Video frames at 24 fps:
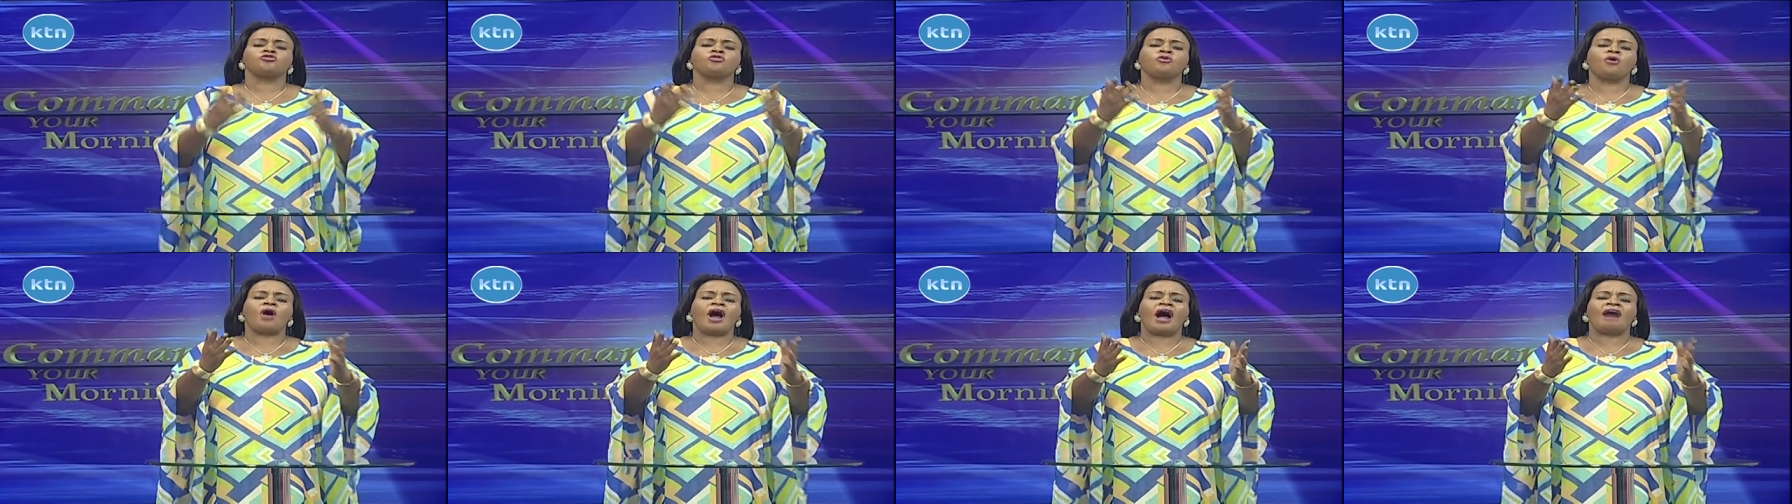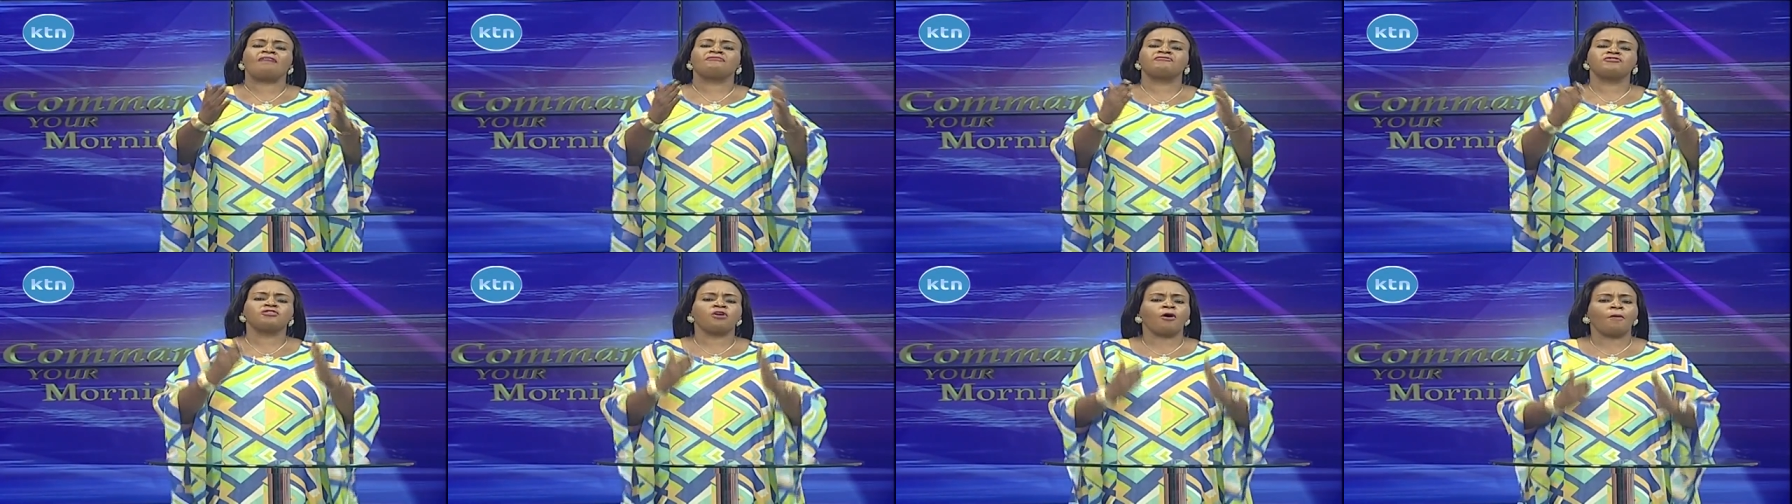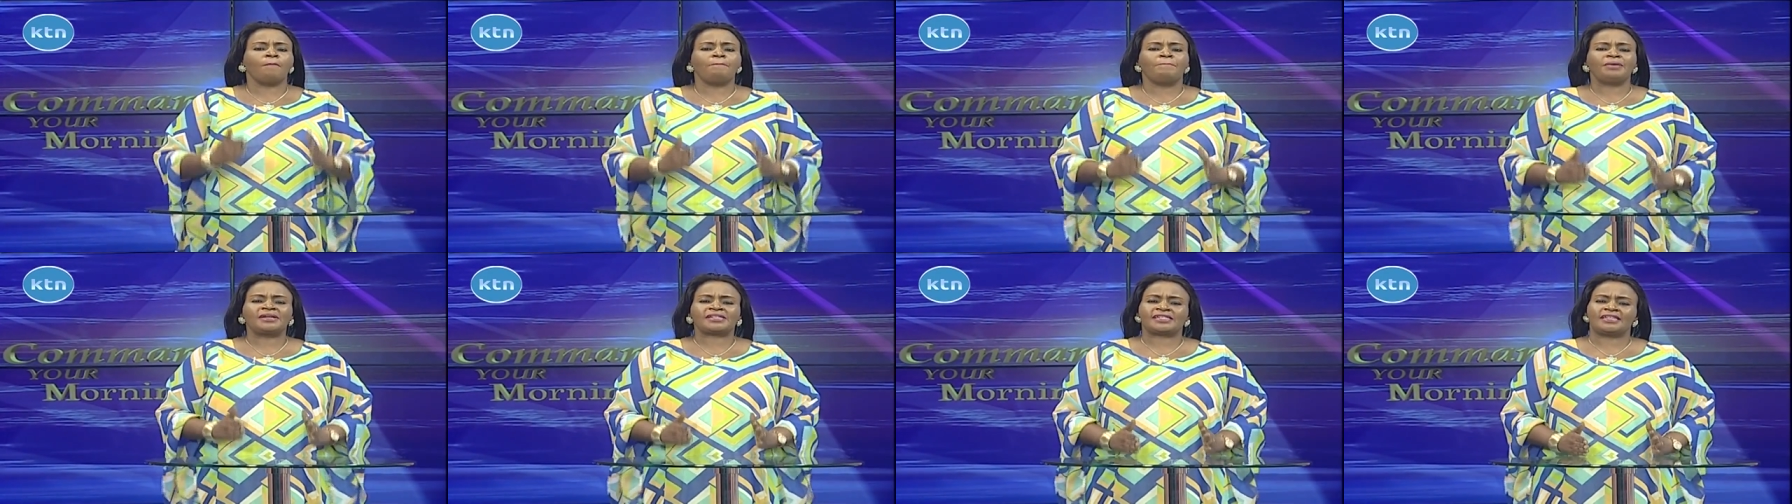you have
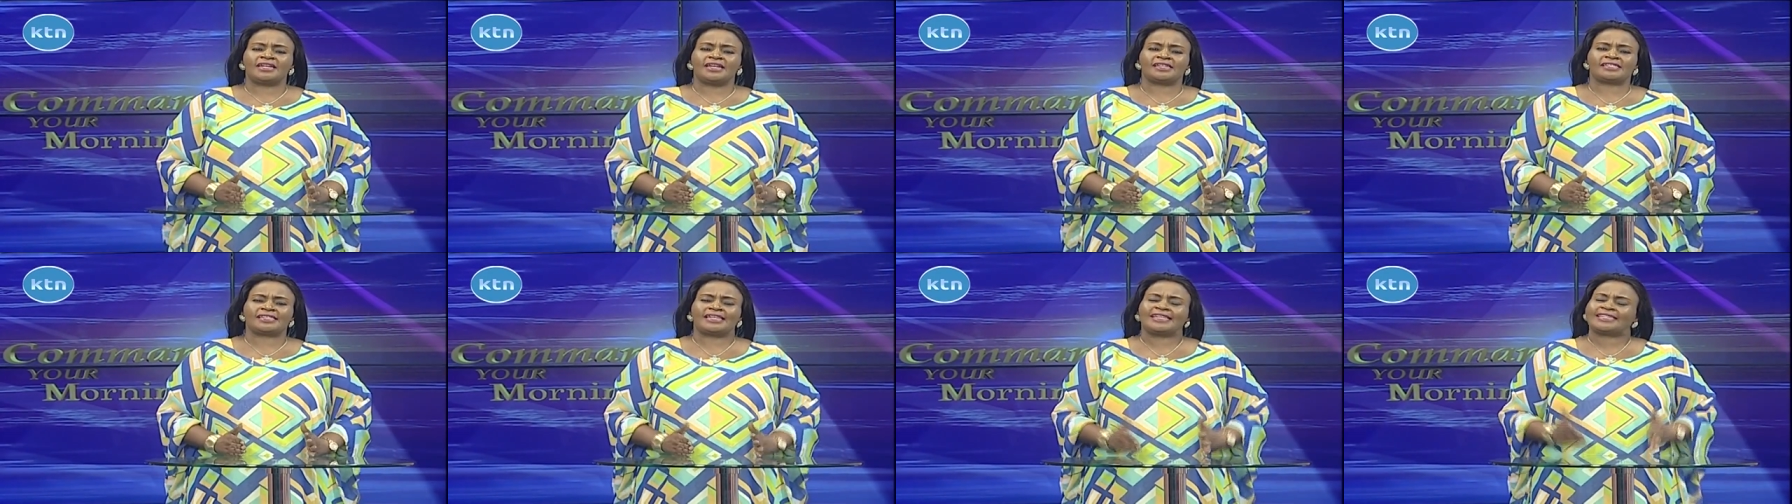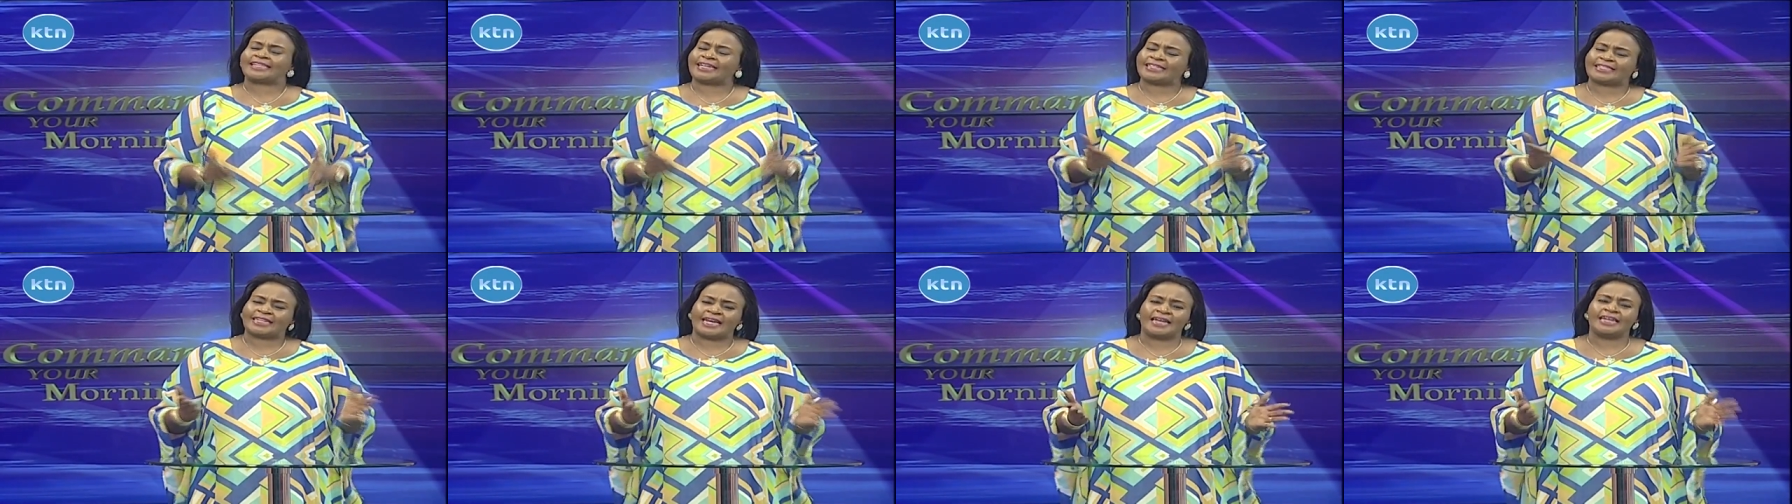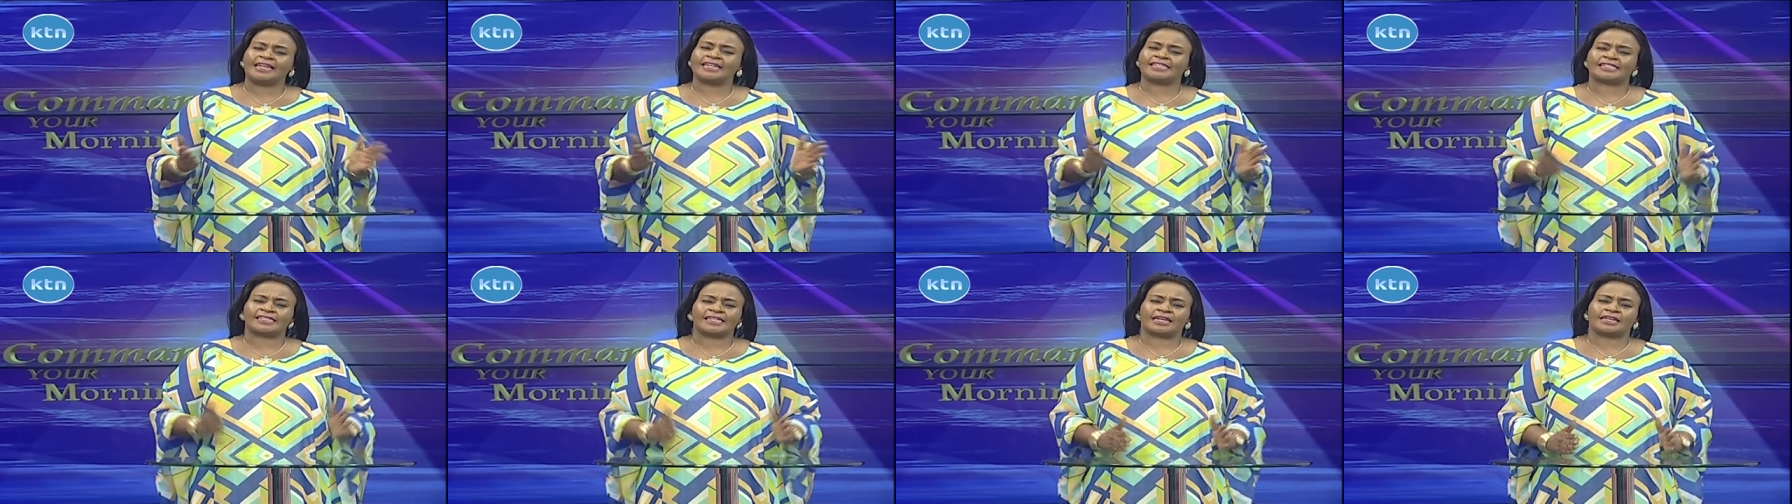no business
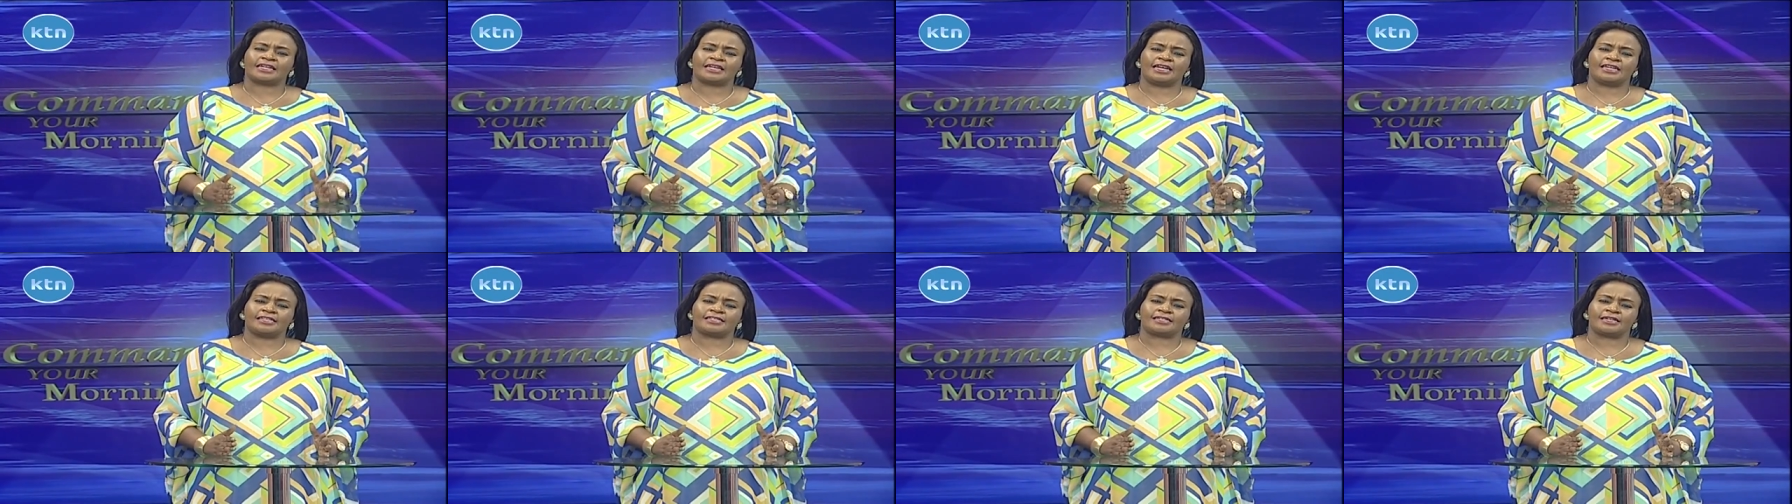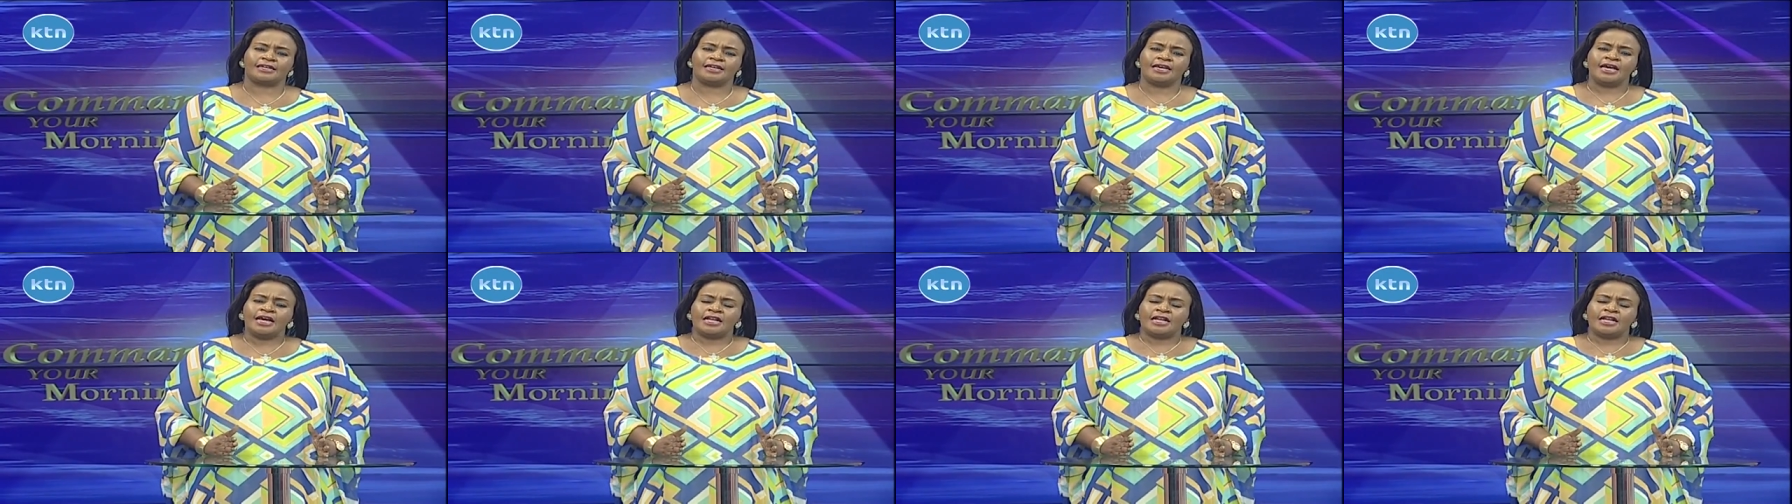entertaining sickness.